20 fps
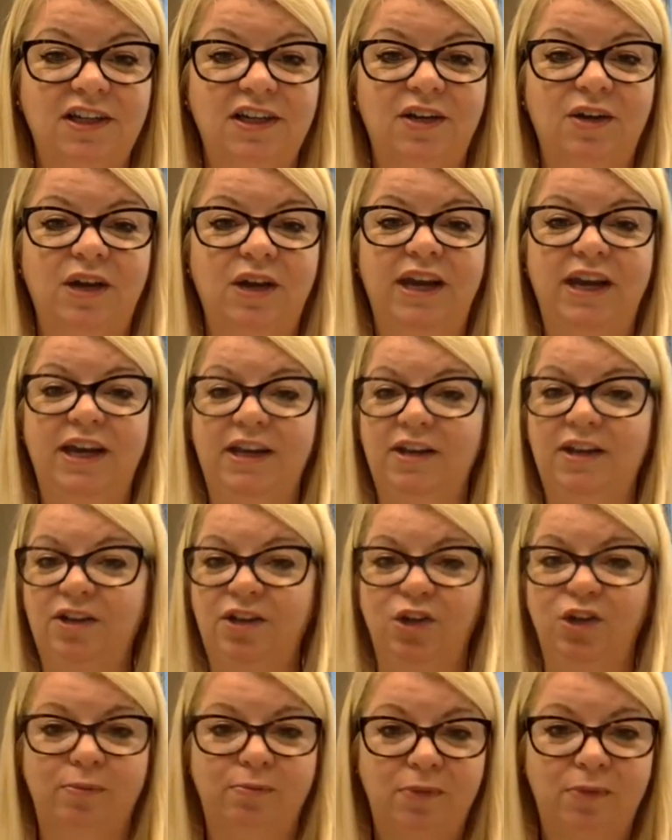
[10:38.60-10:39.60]
in
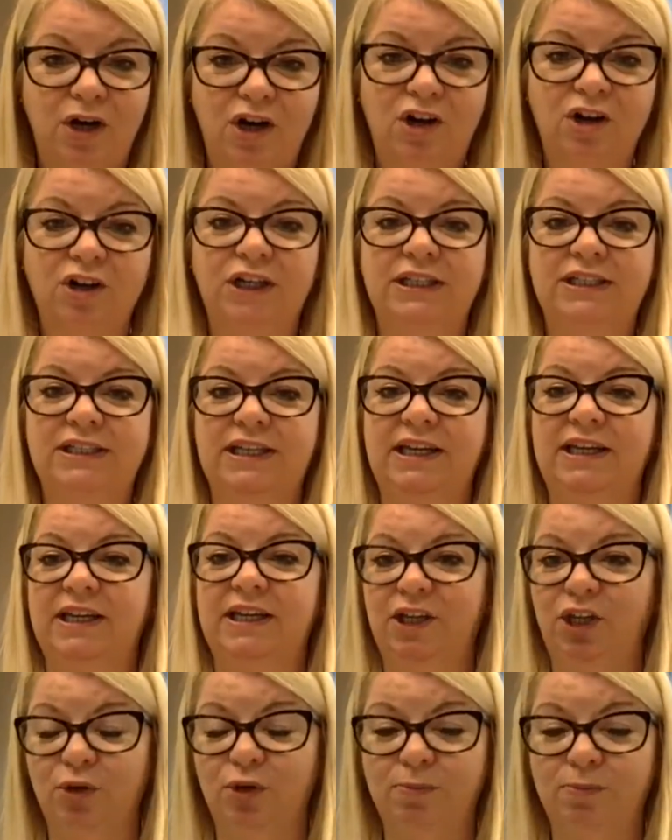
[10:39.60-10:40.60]
your marketing,
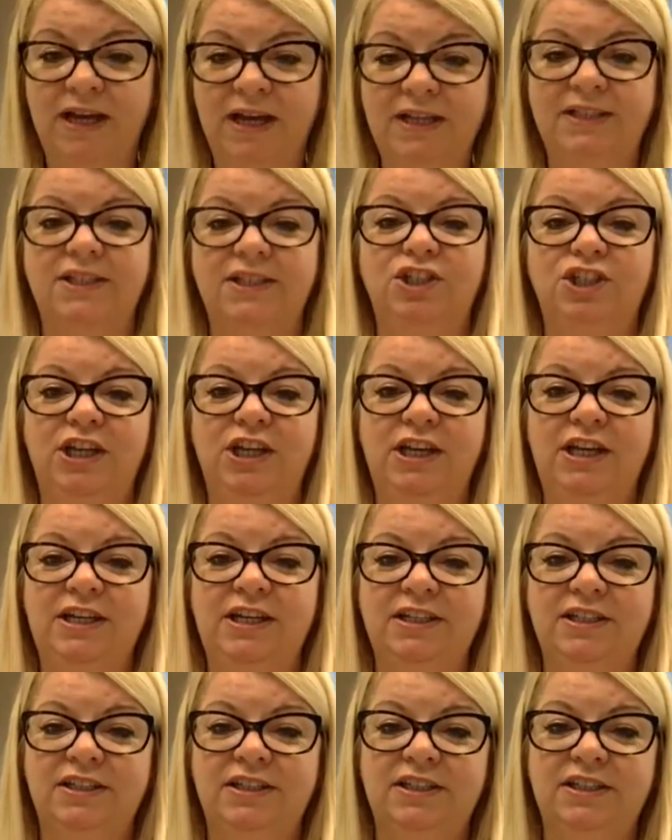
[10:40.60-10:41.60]
in your
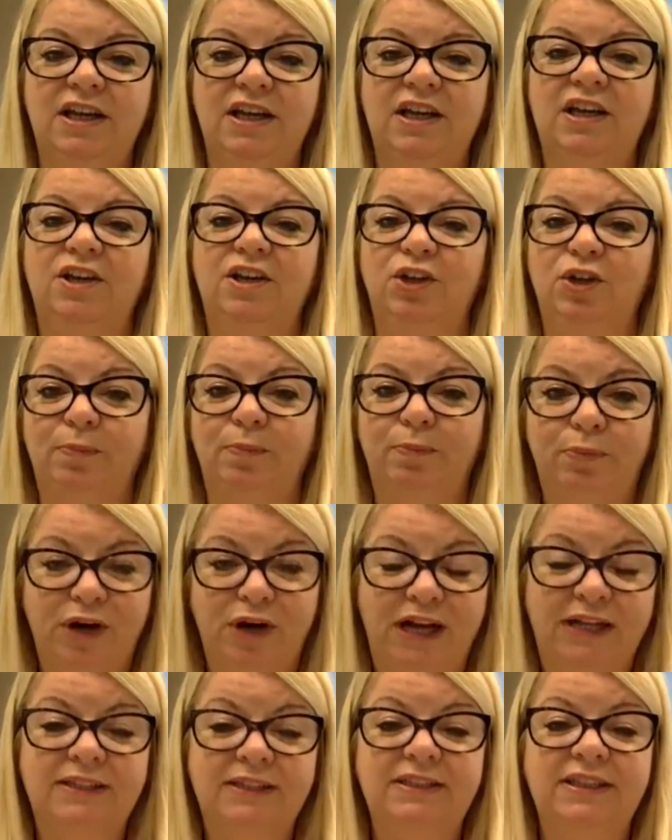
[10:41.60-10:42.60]
messages, your
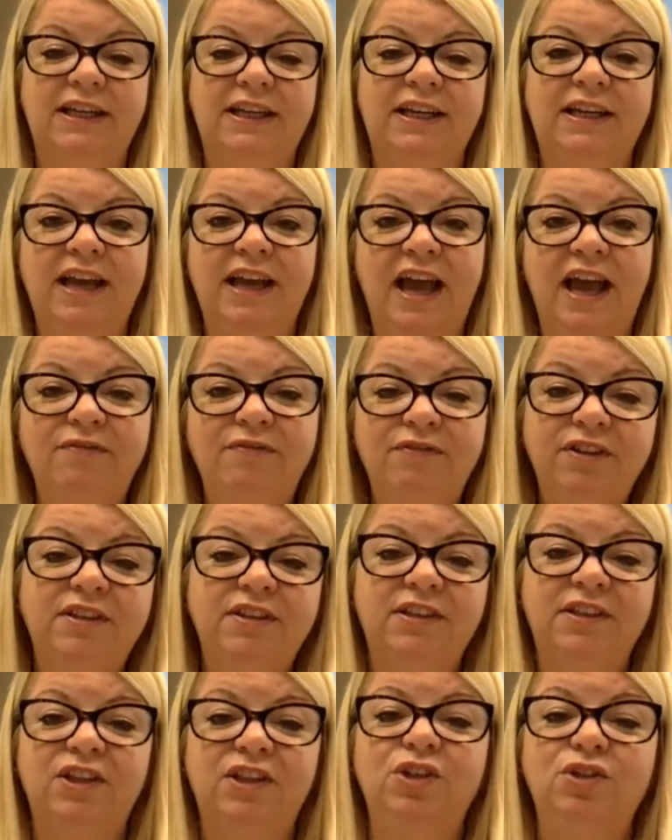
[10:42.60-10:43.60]
branding,
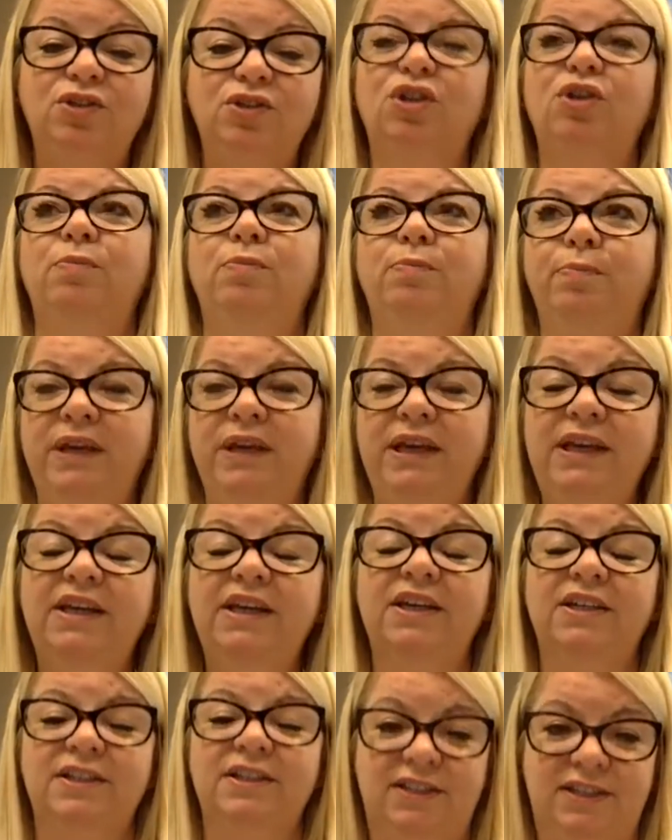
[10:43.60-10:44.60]
everything that you do, be
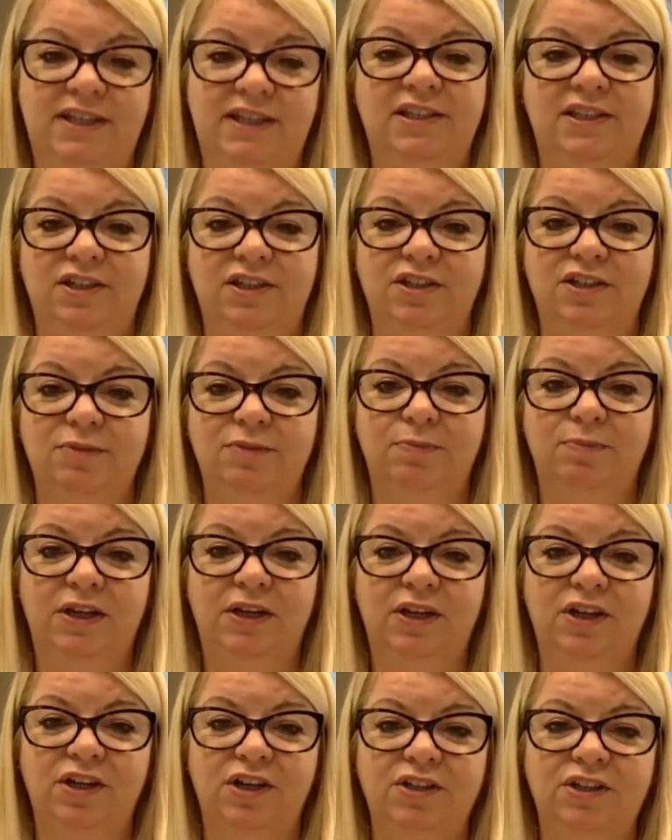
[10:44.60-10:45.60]
consistent,
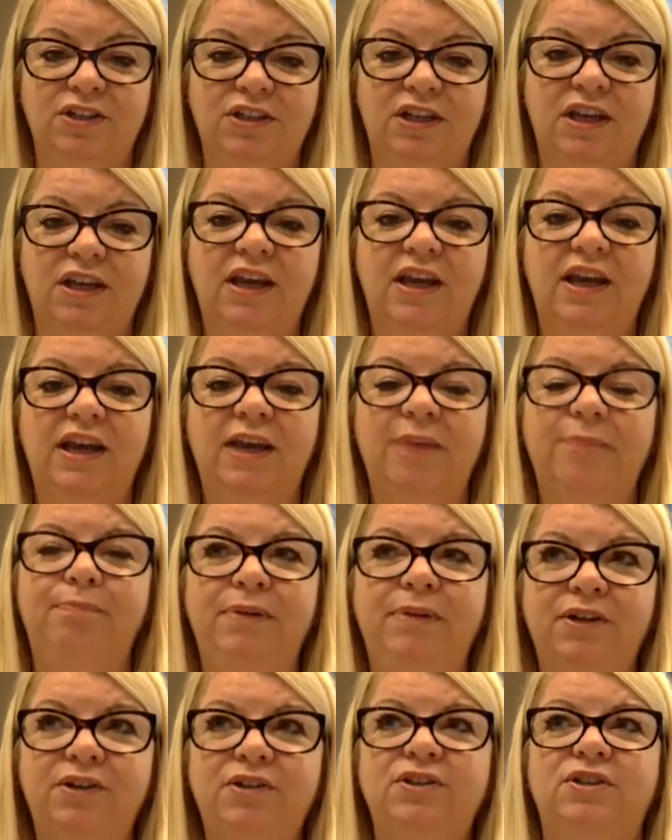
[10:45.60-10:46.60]
because it
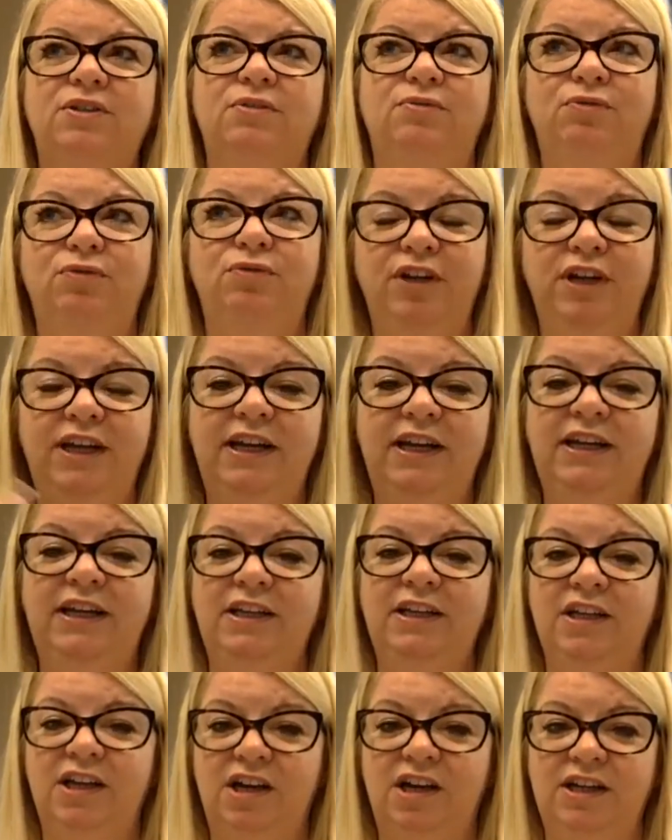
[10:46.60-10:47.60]
builds a really
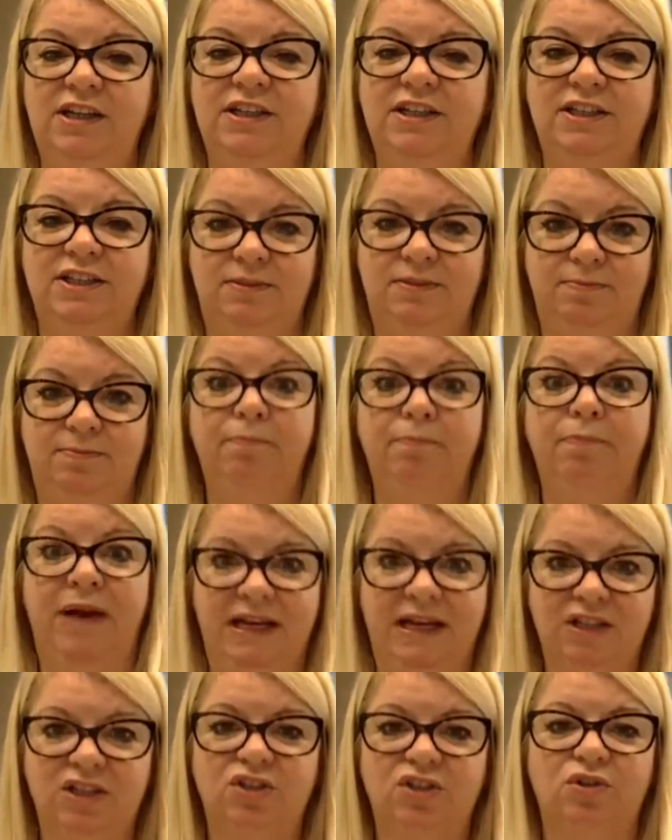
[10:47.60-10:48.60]
nice
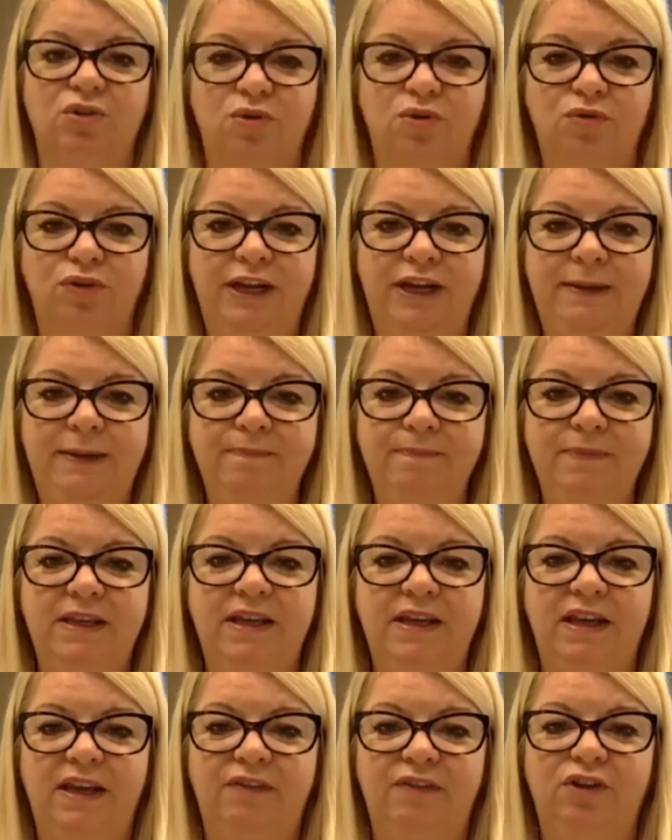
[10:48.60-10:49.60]
backstory
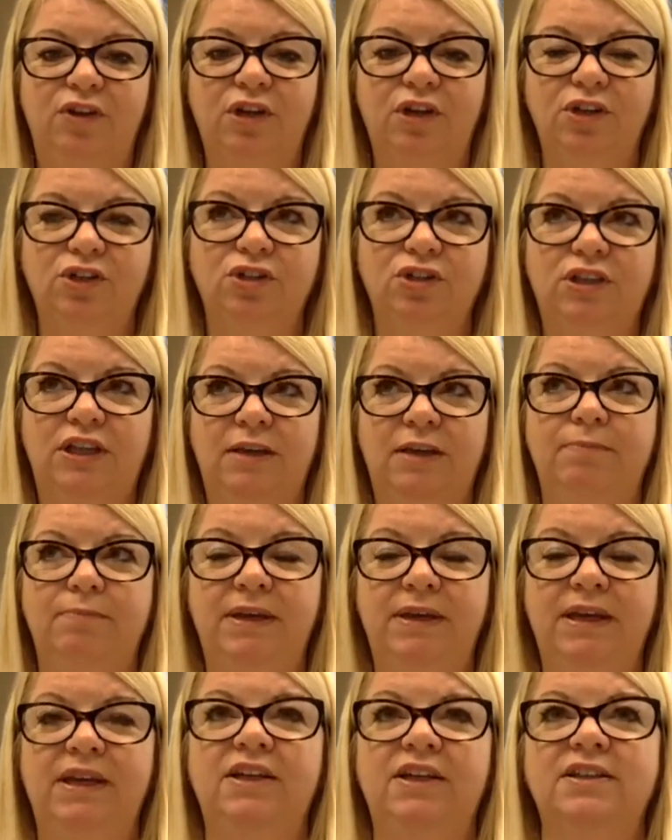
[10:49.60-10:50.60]
if you can just keep
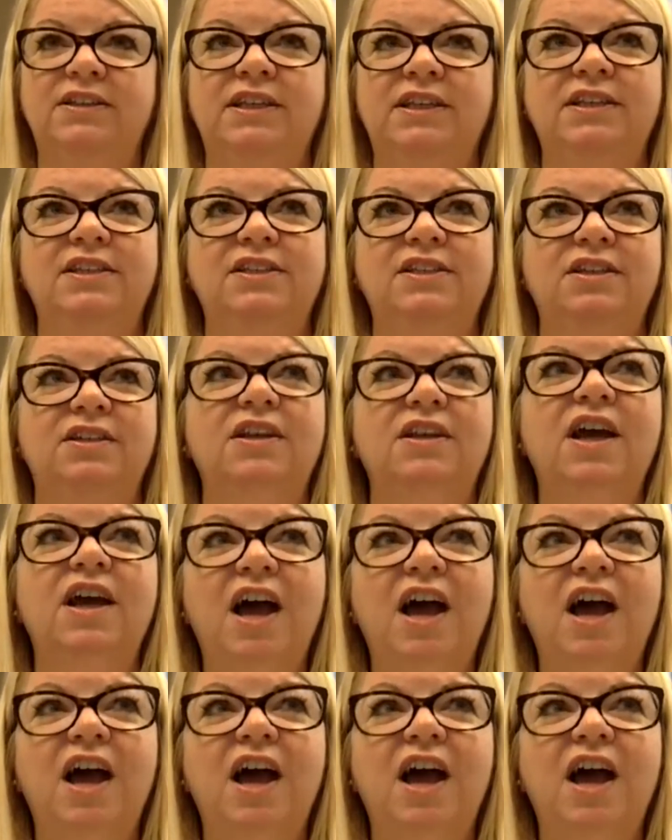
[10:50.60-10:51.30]
being consistent.